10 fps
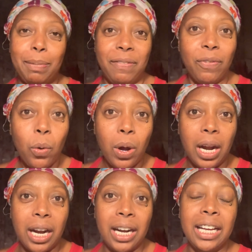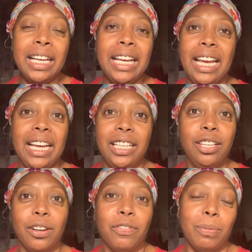before and you
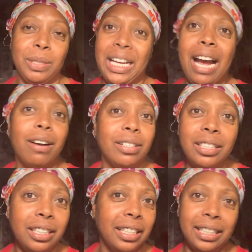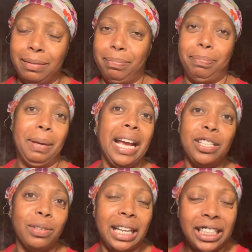know from childhood and
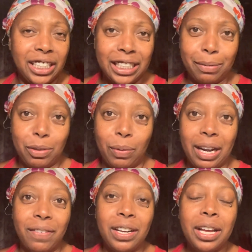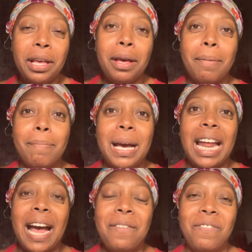past relationships or whatever but
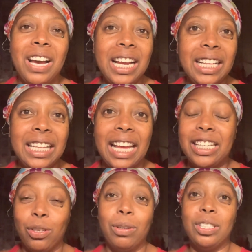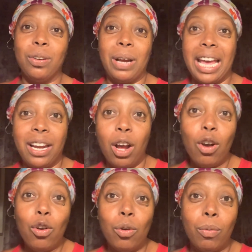i find that so so at
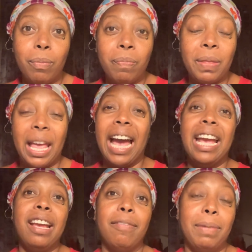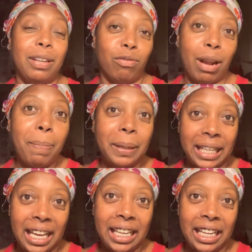home i have been
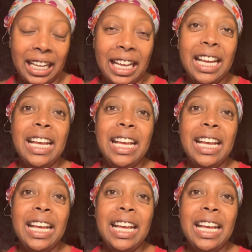replicating